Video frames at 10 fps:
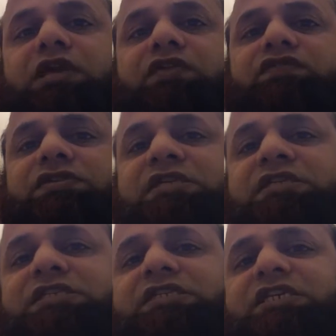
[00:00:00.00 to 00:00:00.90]
If it's a
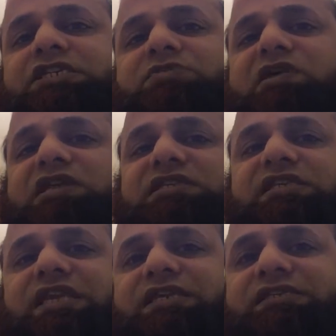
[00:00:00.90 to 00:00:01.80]

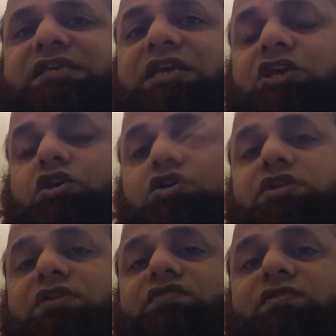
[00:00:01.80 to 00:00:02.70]
6x6
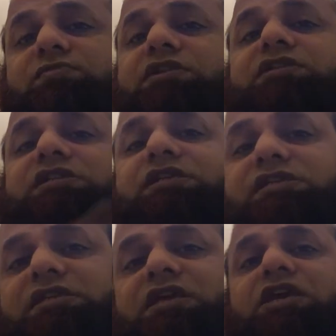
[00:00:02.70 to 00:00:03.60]
coding from the
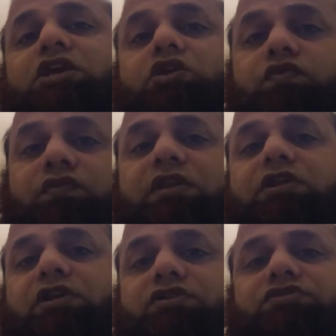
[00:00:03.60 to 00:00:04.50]
genes, you will
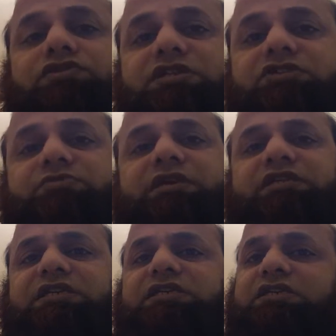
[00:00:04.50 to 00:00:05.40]
go to
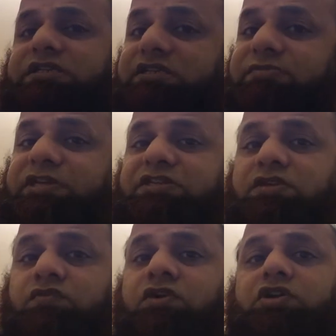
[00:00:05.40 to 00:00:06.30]
6x6. Doesn't matter
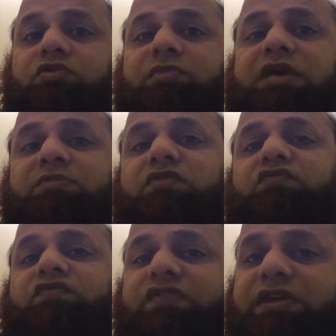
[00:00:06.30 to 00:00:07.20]
what. You might be
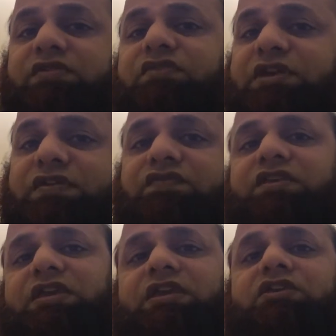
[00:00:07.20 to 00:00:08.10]
very, very
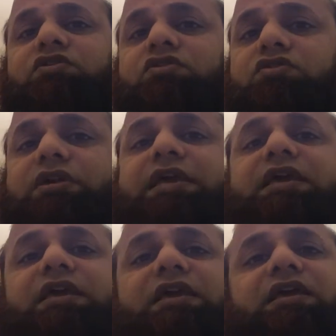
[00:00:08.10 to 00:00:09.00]
weak. You not get
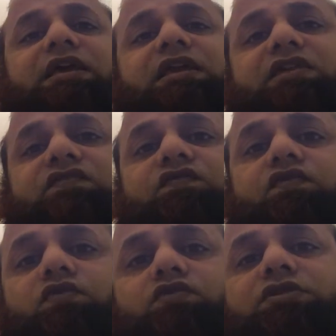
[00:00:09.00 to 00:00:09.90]
enough
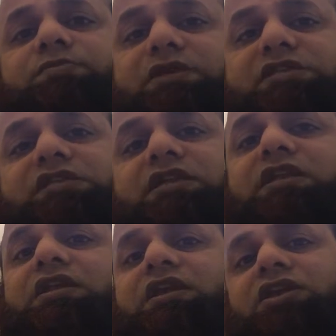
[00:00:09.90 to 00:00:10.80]
food, but still
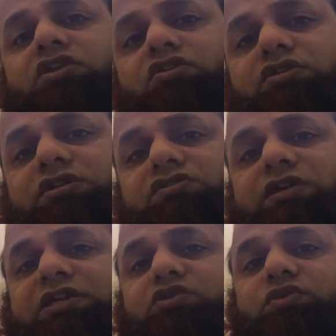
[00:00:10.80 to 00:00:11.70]
you're going to
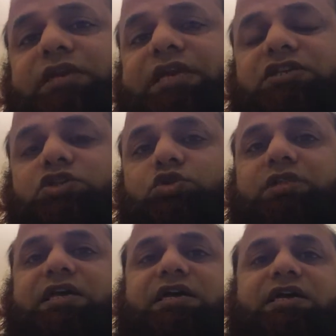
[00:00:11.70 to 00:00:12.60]
try to get to
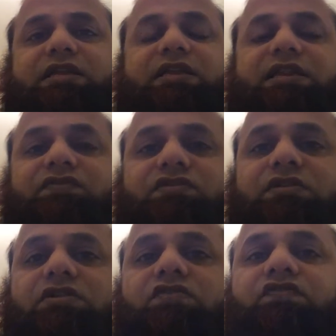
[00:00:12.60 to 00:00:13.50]
that level
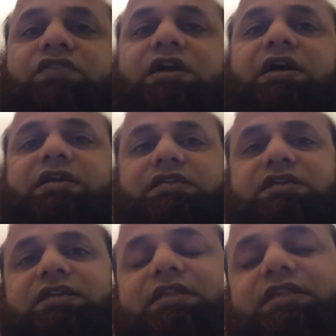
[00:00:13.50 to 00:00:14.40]
of the height.
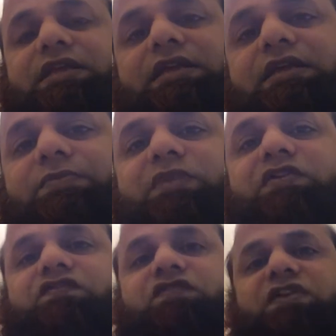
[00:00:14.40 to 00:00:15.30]

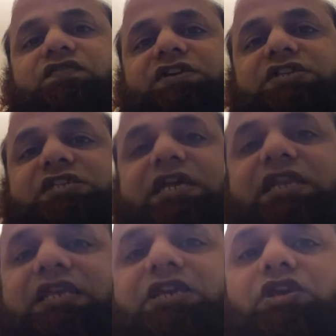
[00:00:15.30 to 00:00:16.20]
If it's
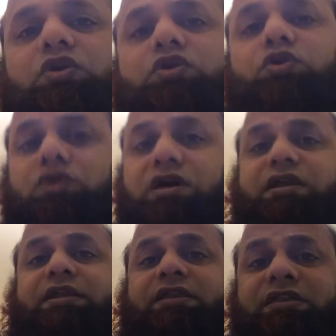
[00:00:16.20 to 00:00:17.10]
telling you you are
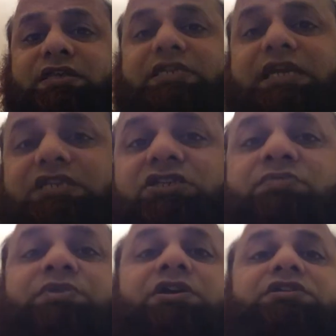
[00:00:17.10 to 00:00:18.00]
an intelligent
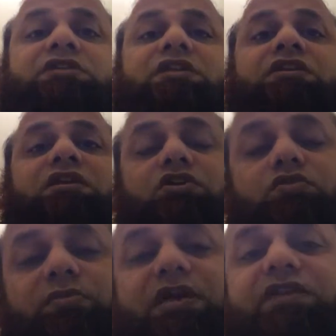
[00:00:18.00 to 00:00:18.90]
person, your
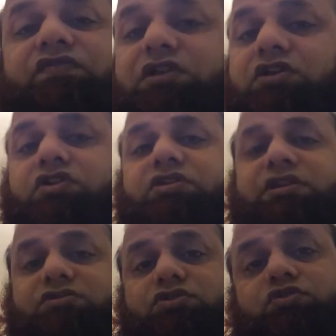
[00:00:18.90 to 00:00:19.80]
mind will grow
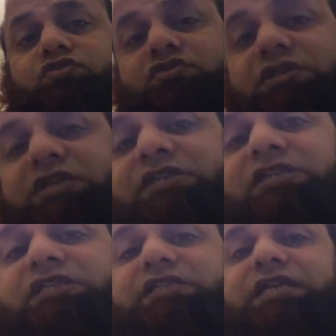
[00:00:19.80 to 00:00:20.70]
to certain
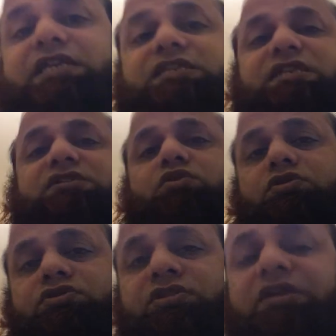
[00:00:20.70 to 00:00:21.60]
intelligence,
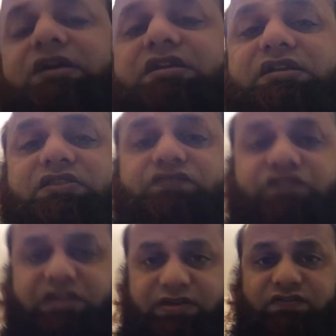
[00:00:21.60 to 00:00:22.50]
although there are other
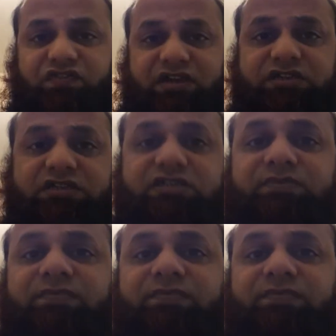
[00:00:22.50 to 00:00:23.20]
factors.